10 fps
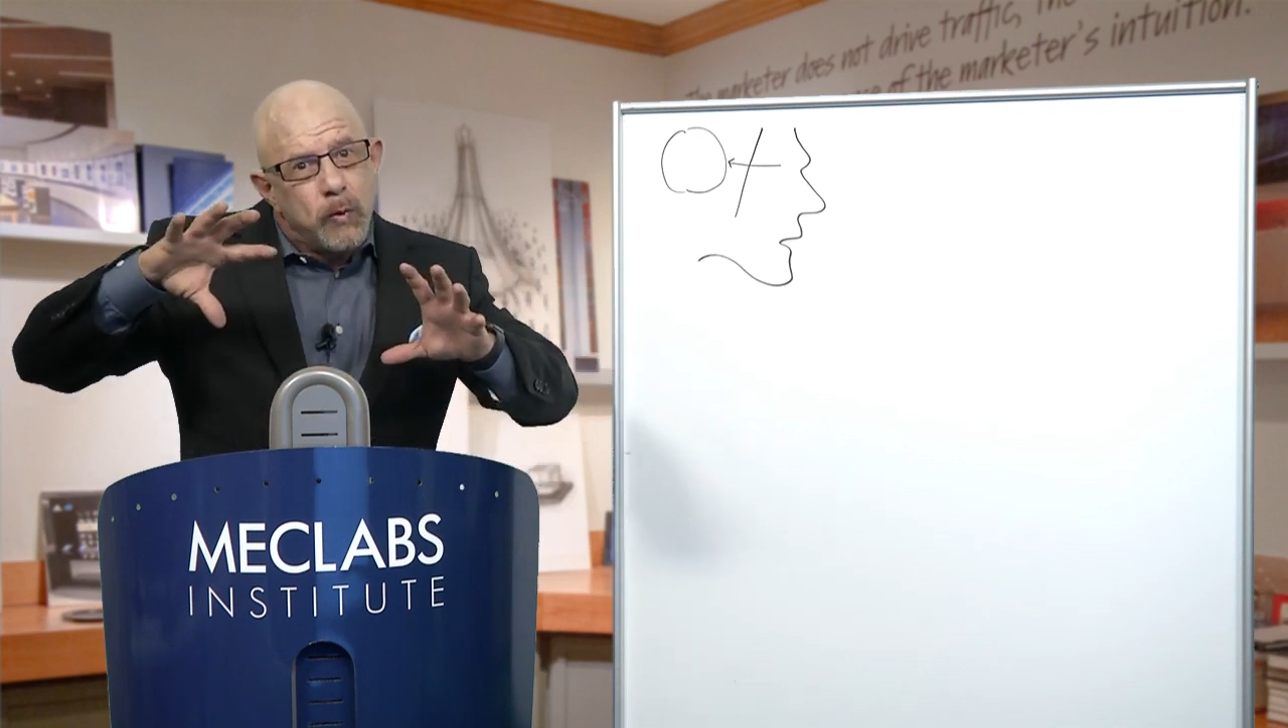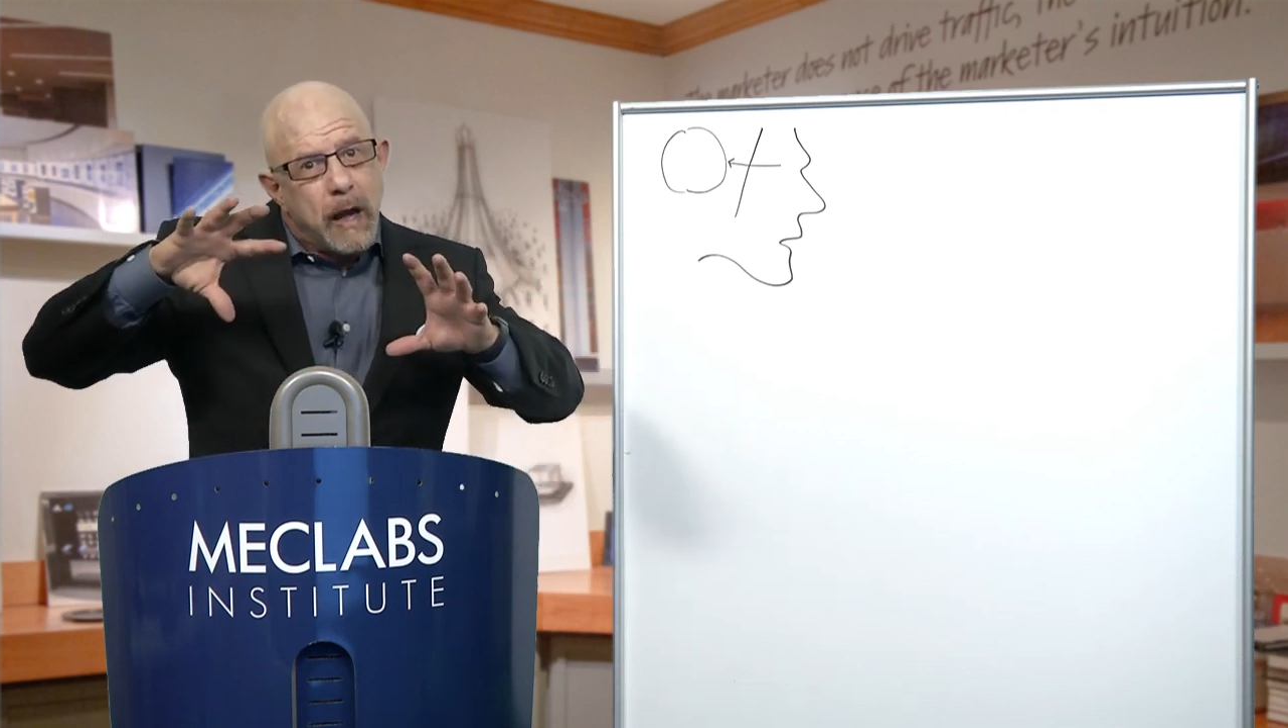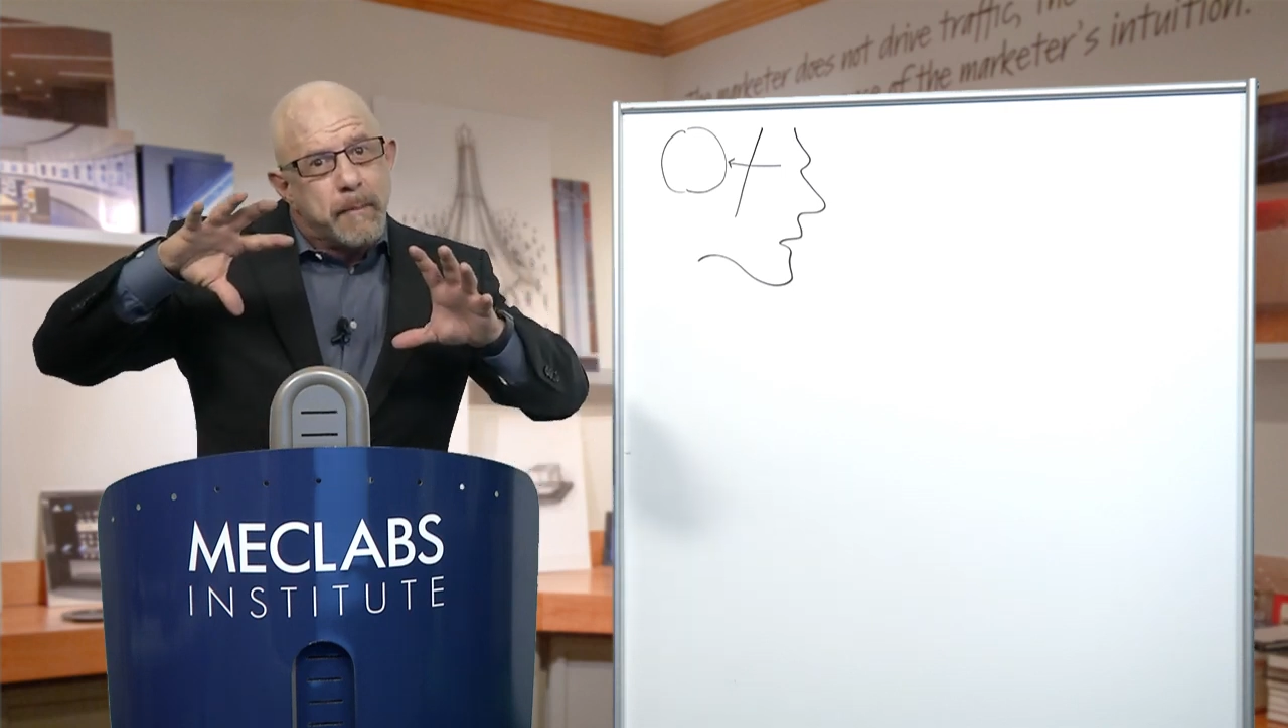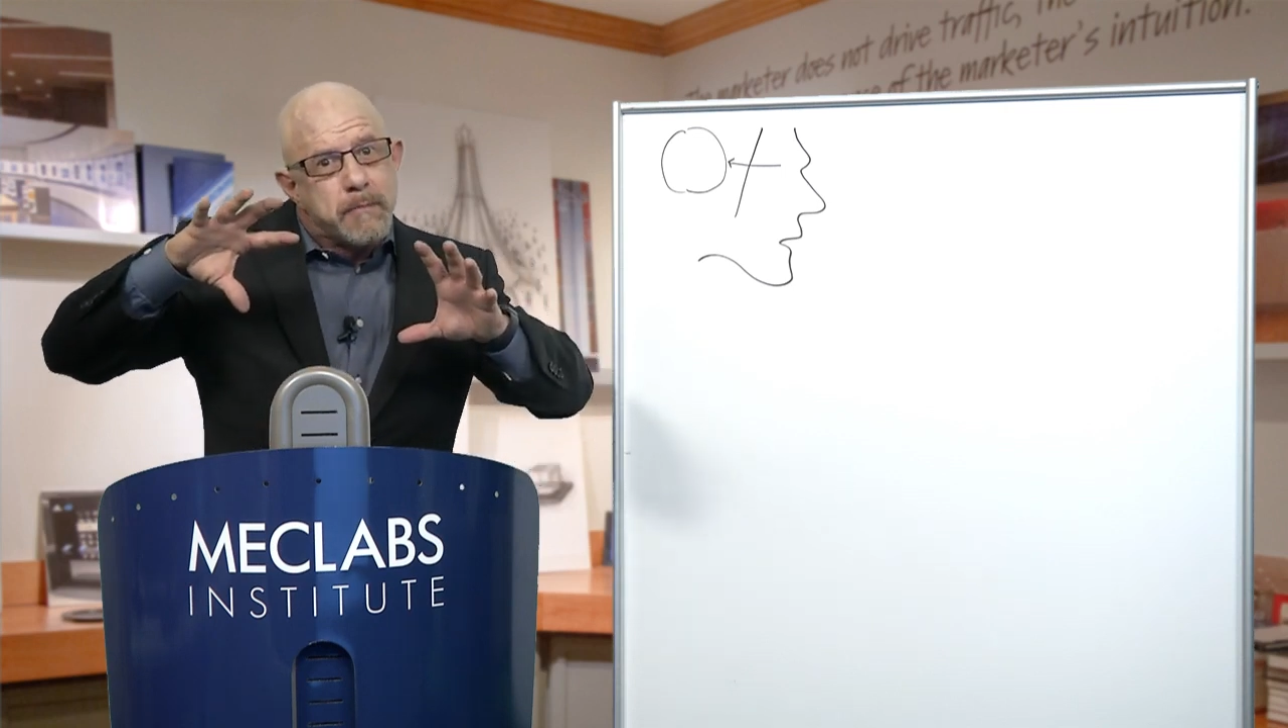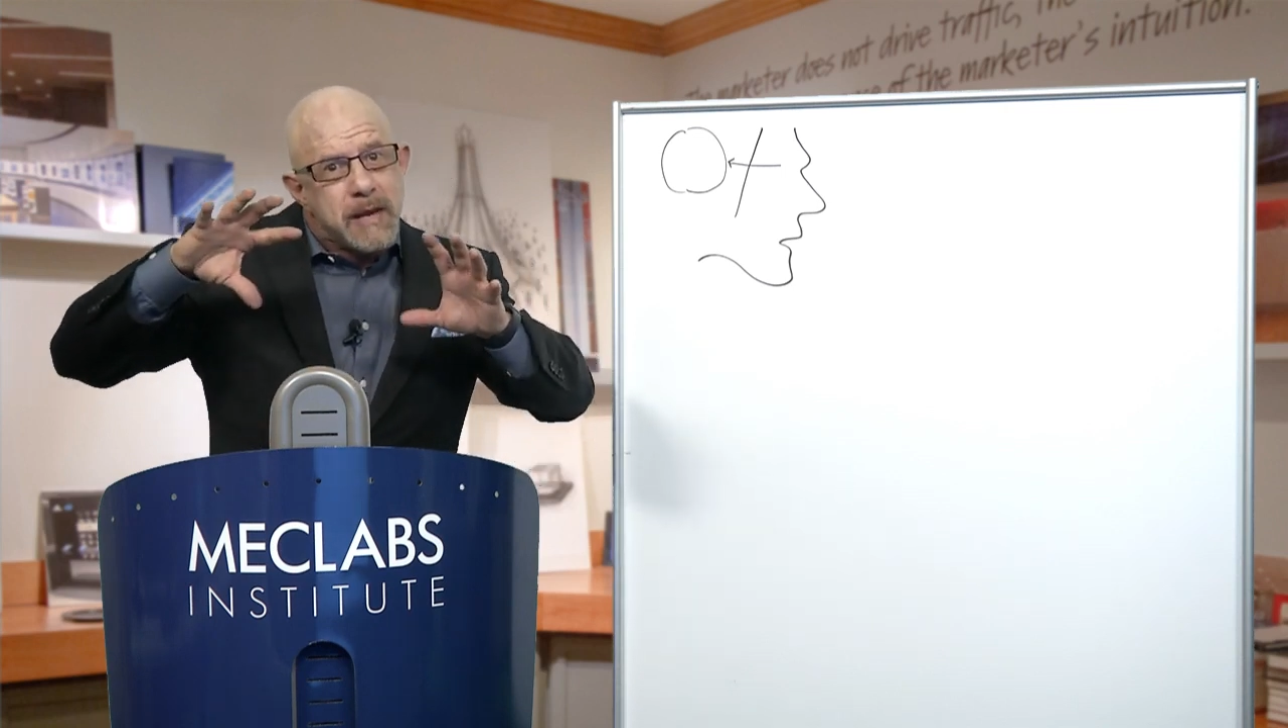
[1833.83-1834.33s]

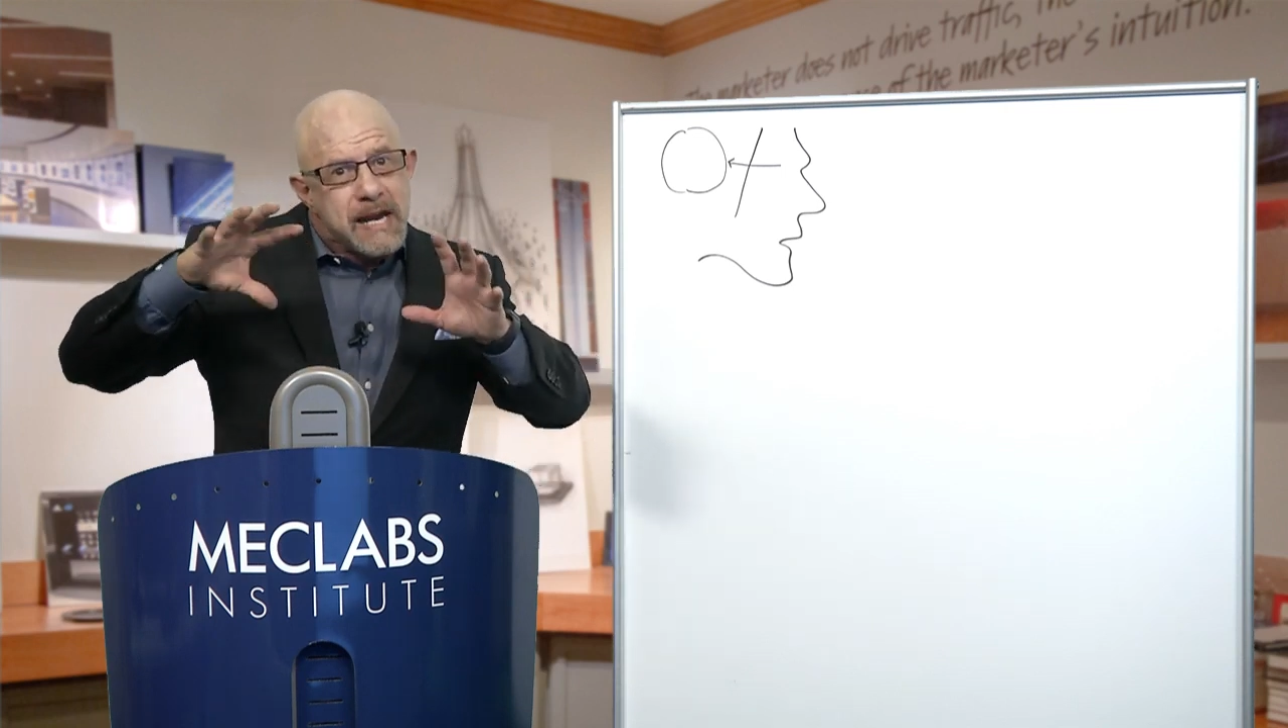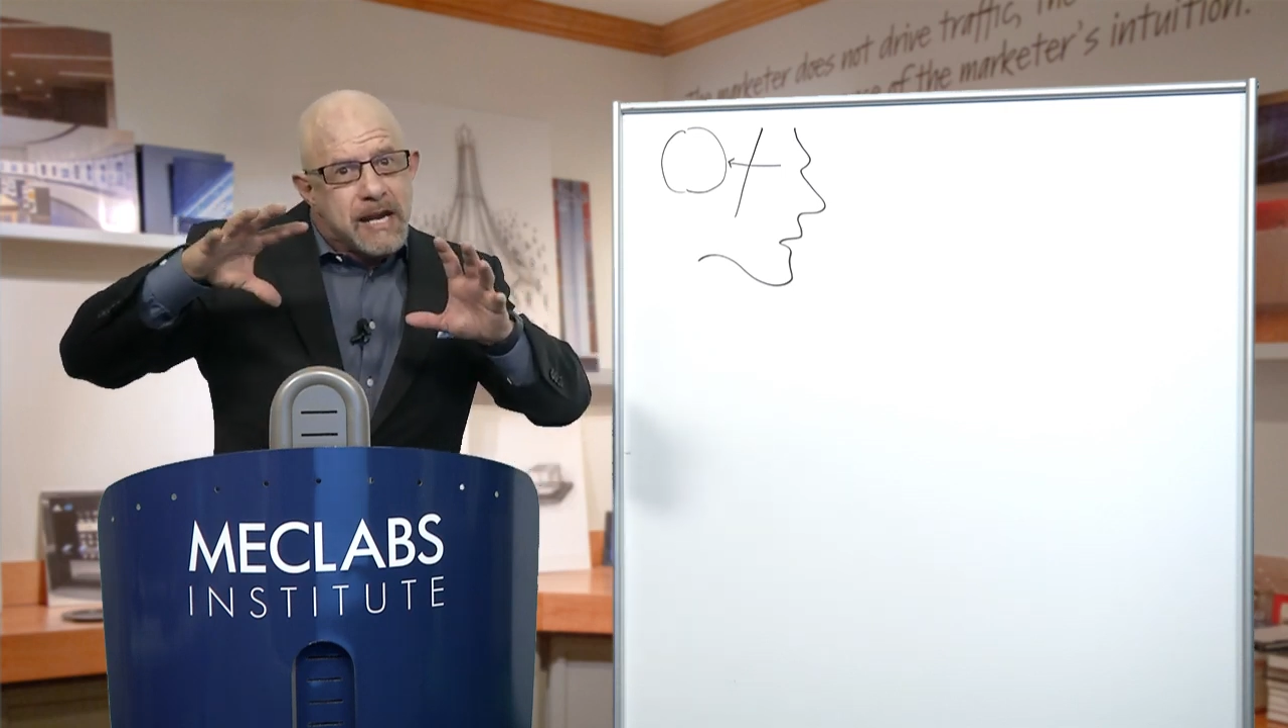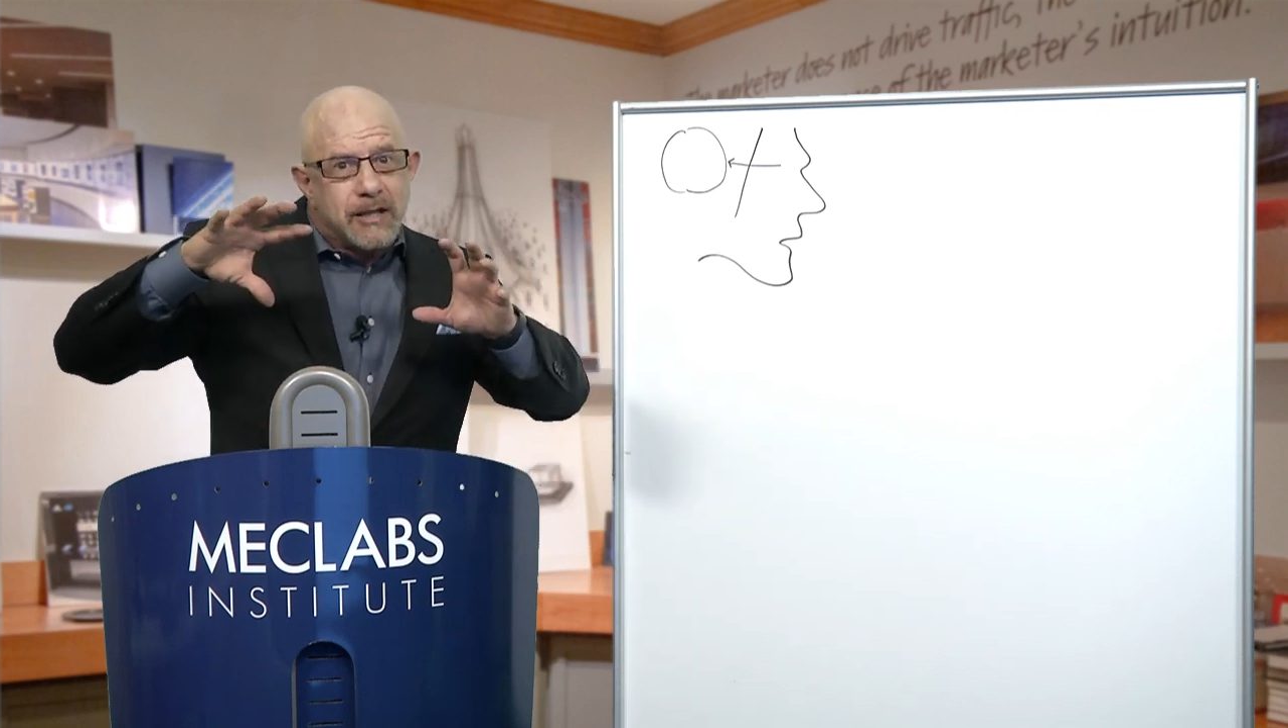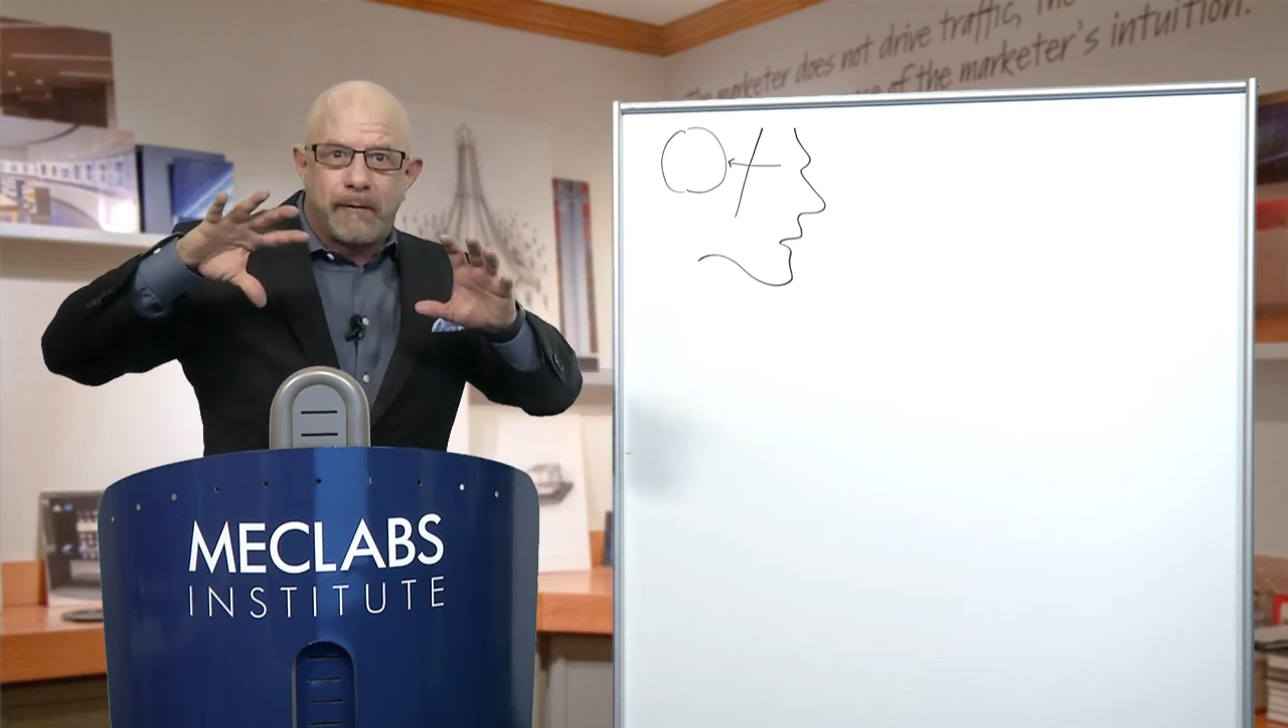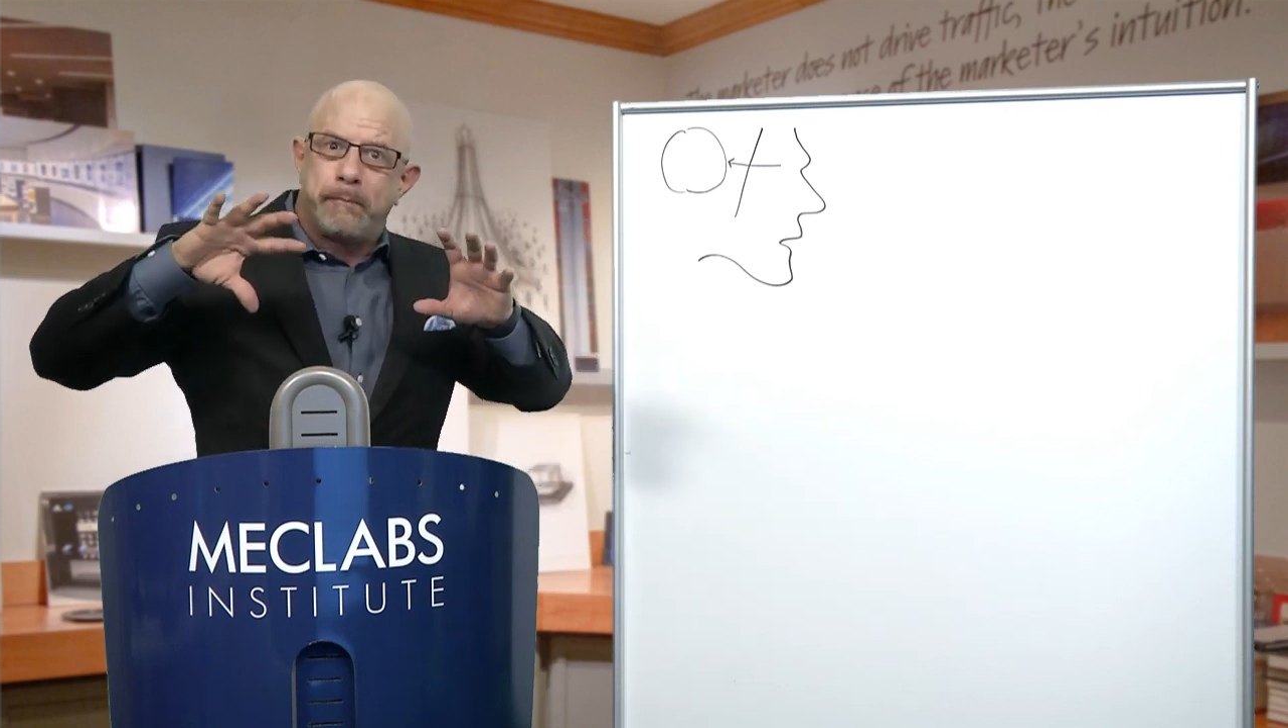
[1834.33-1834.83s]
a
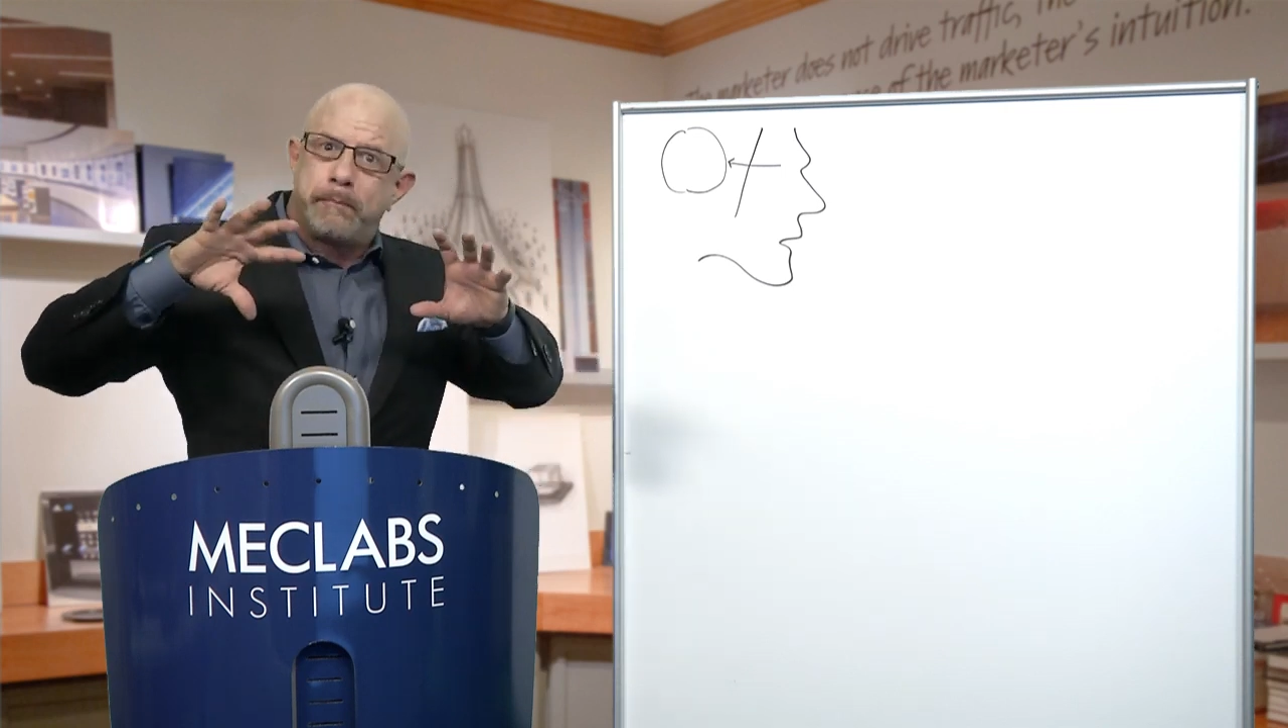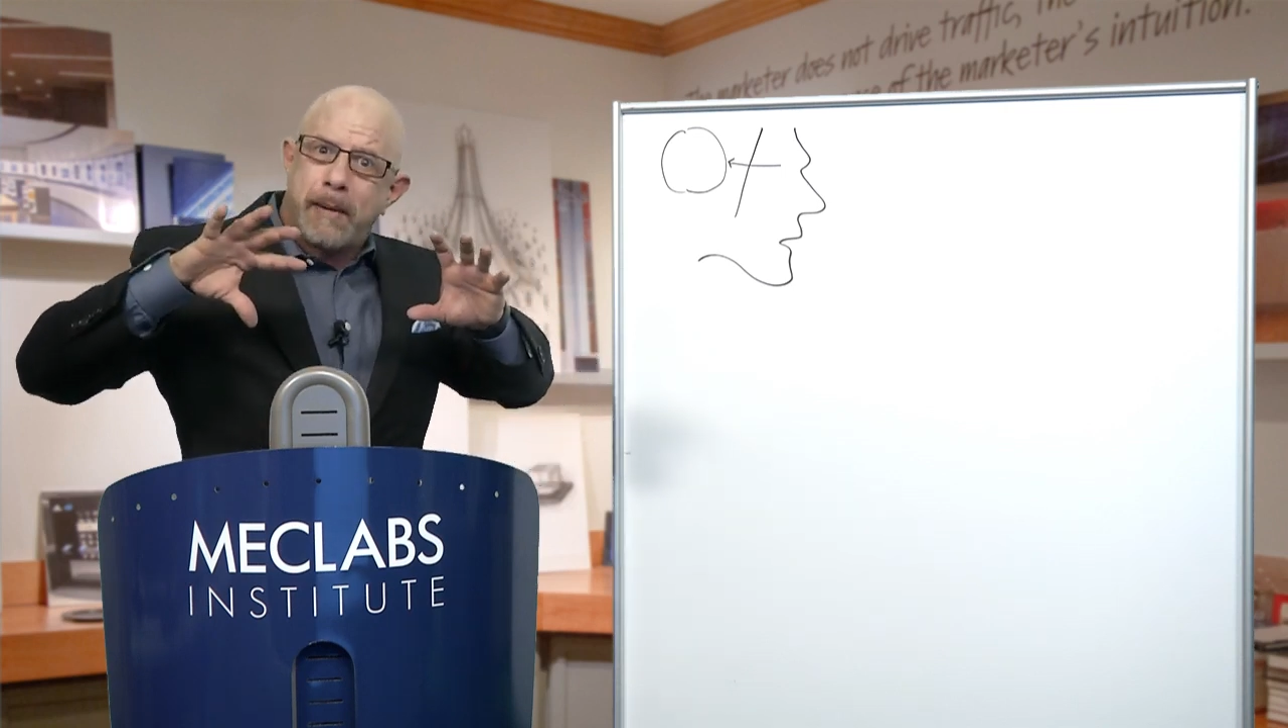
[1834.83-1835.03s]
means of